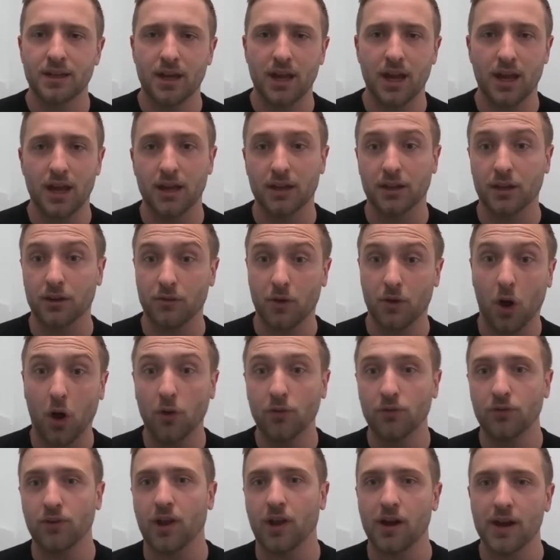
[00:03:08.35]
kind of
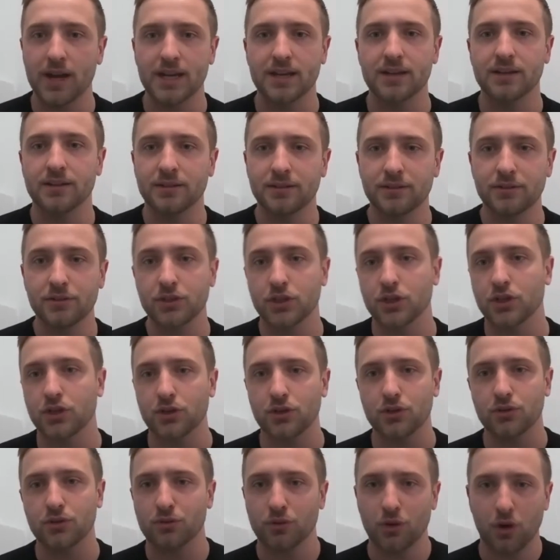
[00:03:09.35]
offline
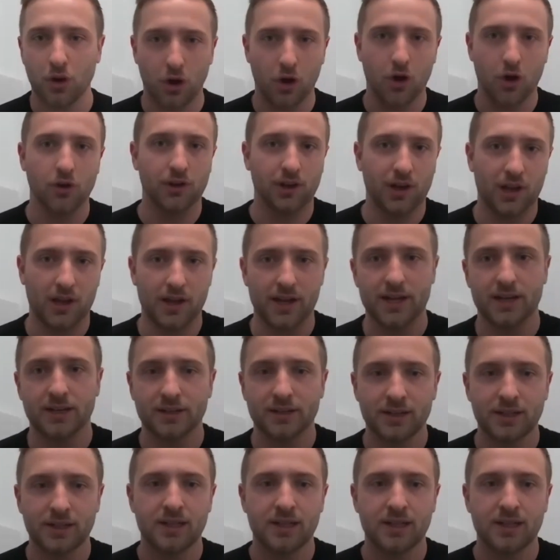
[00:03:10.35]
to online.